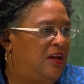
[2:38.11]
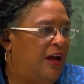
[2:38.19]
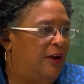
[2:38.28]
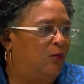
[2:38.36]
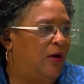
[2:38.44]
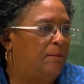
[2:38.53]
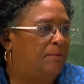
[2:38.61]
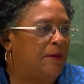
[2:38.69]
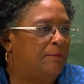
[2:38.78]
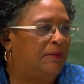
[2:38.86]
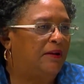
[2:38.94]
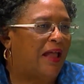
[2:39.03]
and where
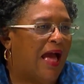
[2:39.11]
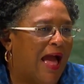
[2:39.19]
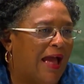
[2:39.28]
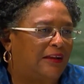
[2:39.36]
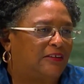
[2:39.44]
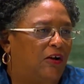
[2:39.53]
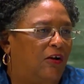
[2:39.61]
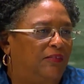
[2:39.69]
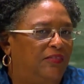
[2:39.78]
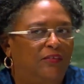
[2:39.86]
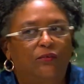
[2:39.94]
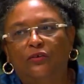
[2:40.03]
people act
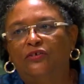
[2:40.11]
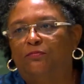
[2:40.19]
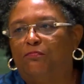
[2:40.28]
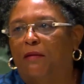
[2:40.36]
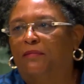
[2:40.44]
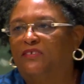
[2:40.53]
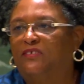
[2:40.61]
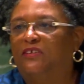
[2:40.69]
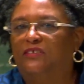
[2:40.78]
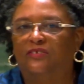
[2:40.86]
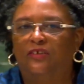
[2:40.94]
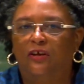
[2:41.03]
on those
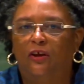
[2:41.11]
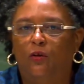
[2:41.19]
premises